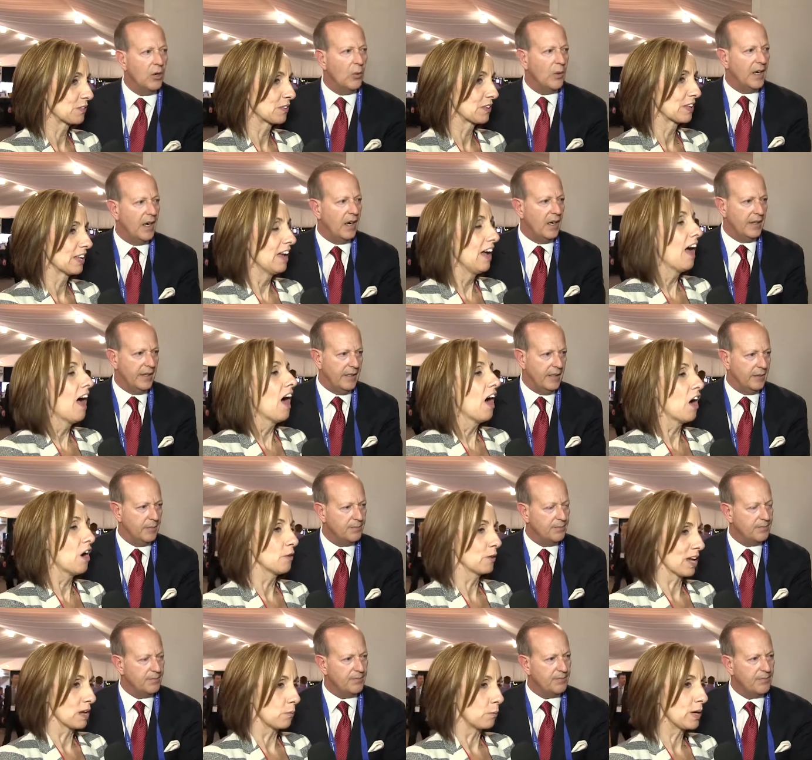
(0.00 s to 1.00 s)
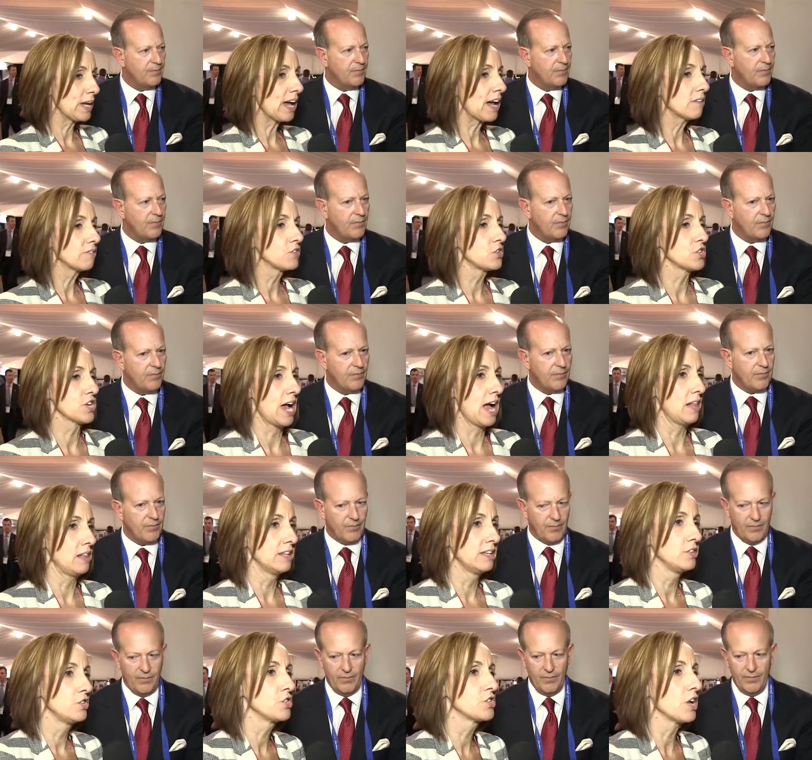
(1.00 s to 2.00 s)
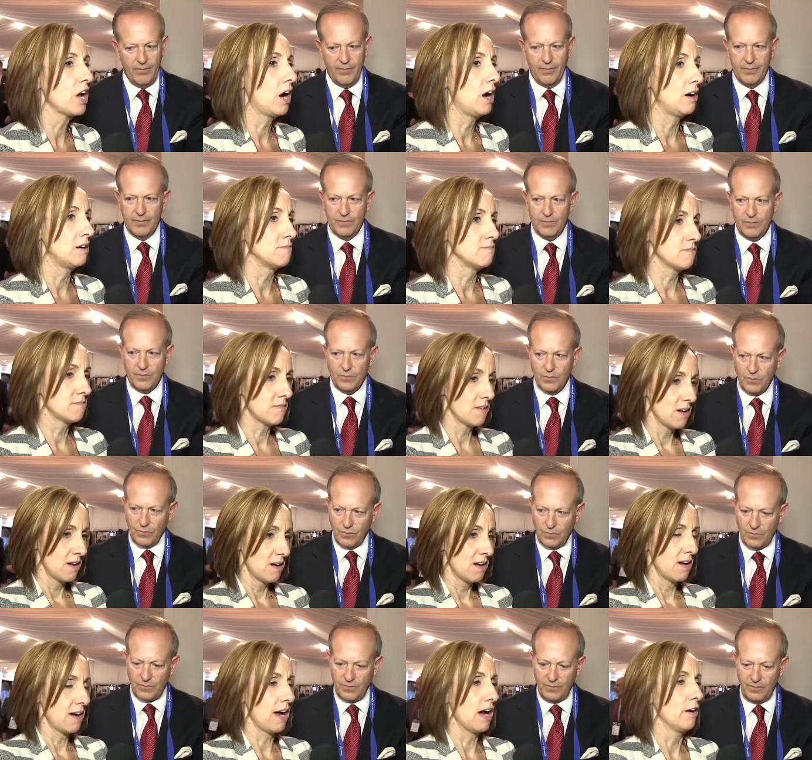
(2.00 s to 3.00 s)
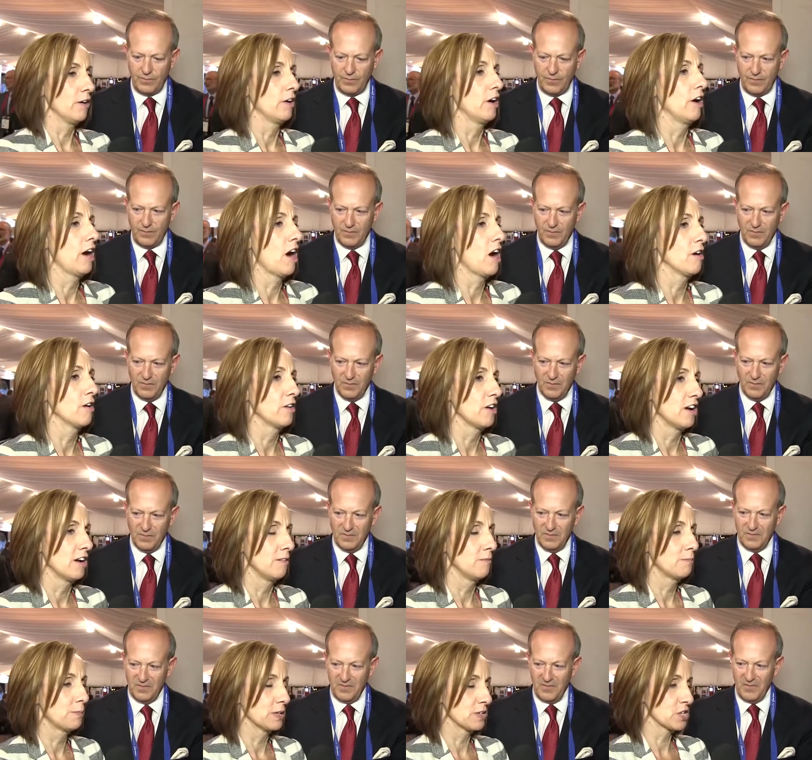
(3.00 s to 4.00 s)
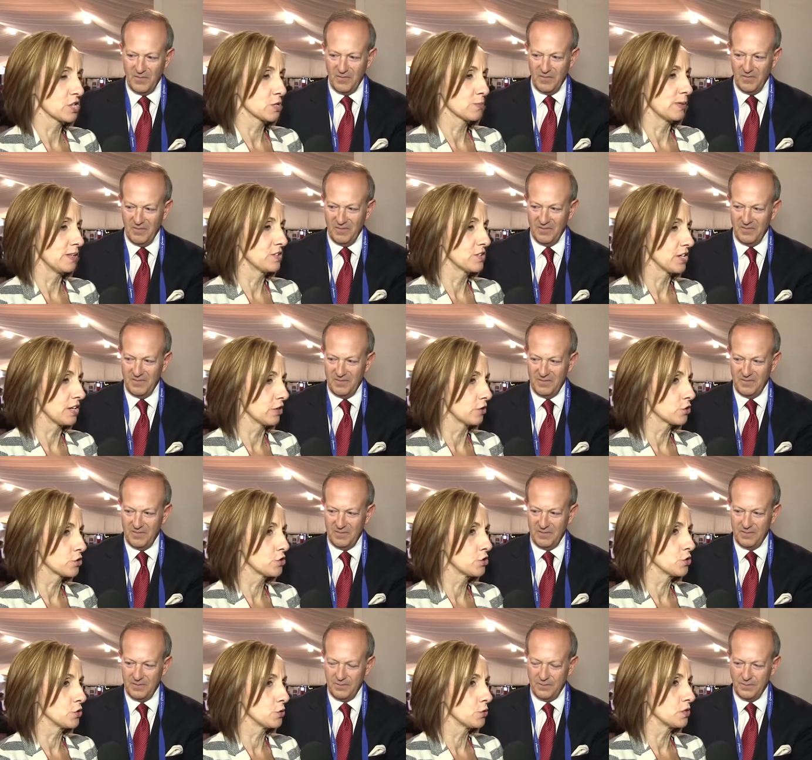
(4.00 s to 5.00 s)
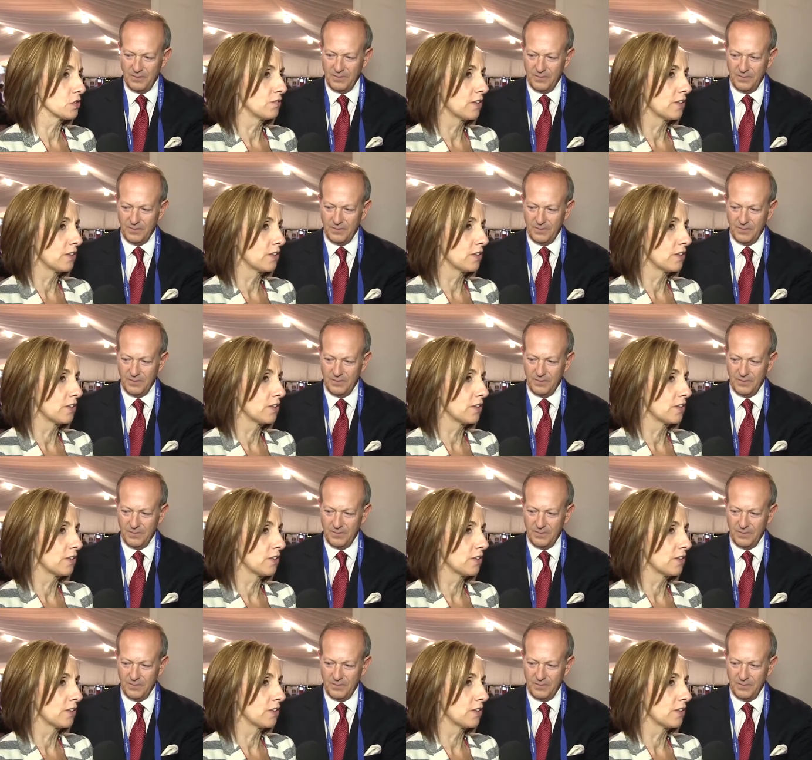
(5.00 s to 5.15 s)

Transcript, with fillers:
Speaker 1: going on here.
Speaker 2: Okay, we have challenged. Um, our, our uh, participants here to